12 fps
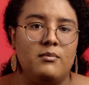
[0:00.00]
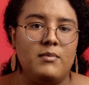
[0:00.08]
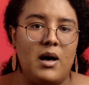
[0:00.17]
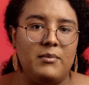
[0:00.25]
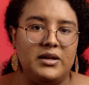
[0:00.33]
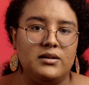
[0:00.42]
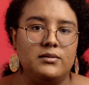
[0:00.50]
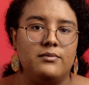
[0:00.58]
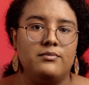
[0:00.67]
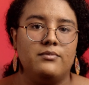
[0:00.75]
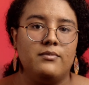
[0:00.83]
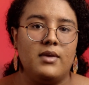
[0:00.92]
Mama,
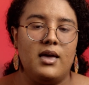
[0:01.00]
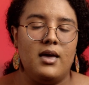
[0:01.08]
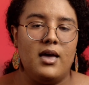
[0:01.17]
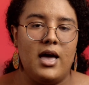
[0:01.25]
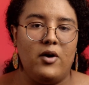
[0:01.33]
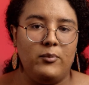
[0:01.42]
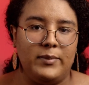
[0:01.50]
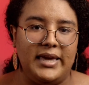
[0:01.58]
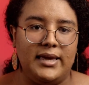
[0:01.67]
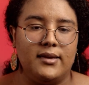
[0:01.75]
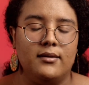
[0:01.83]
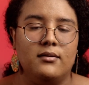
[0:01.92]
help
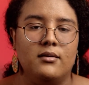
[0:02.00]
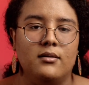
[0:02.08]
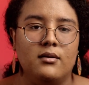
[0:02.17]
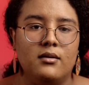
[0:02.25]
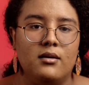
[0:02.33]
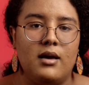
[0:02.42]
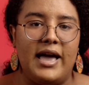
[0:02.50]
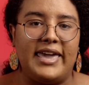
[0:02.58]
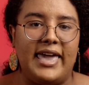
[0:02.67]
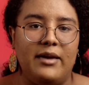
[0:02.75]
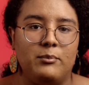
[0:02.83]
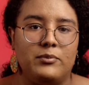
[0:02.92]
me. I
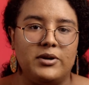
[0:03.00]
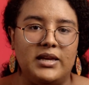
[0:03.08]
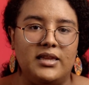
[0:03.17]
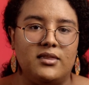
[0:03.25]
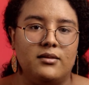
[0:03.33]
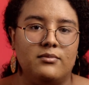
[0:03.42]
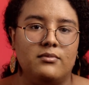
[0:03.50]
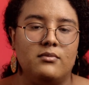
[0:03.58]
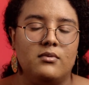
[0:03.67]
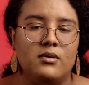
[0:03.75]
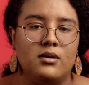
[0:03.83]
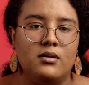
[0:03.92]
can't breathe.
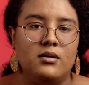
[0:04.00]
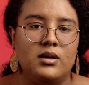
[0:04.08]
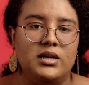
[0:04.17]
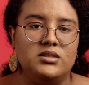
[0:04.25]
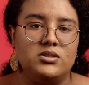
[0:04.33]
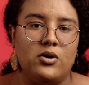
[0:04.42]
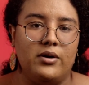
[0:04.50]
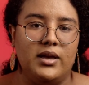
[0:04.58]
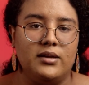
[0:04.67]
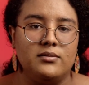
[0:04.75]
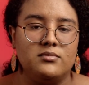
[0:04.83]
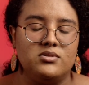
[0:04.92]
He's
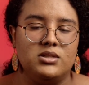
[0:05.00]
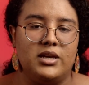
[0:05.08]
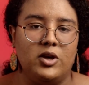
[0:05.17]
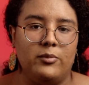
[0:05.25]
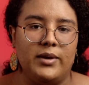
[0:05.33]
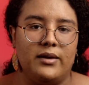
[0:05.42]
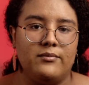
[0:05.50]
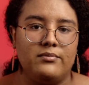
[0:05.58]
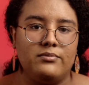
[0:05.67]
going to kill me.